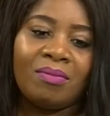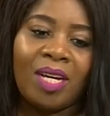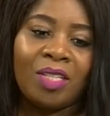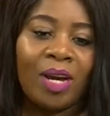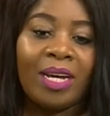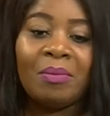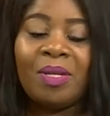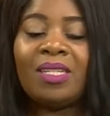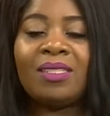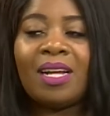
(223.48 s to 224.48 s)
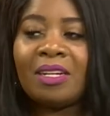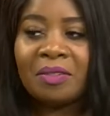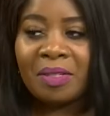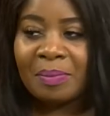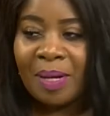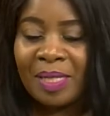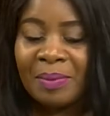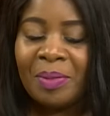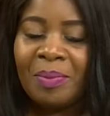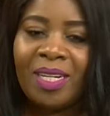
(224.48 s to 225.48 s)
I try to be as natural as
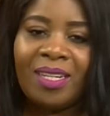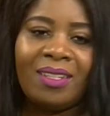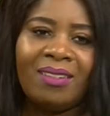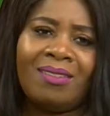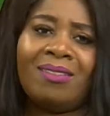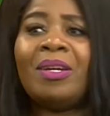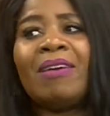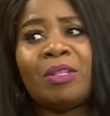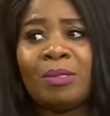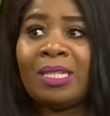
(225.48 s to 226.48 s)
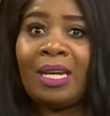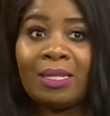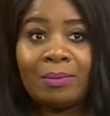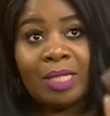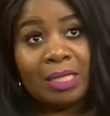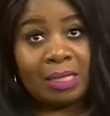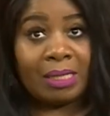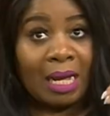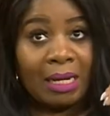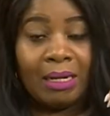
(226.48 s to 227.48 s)
possible, but you know, you have those days where you're just
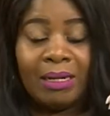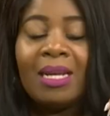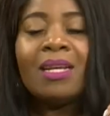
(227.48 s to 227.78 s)
tired.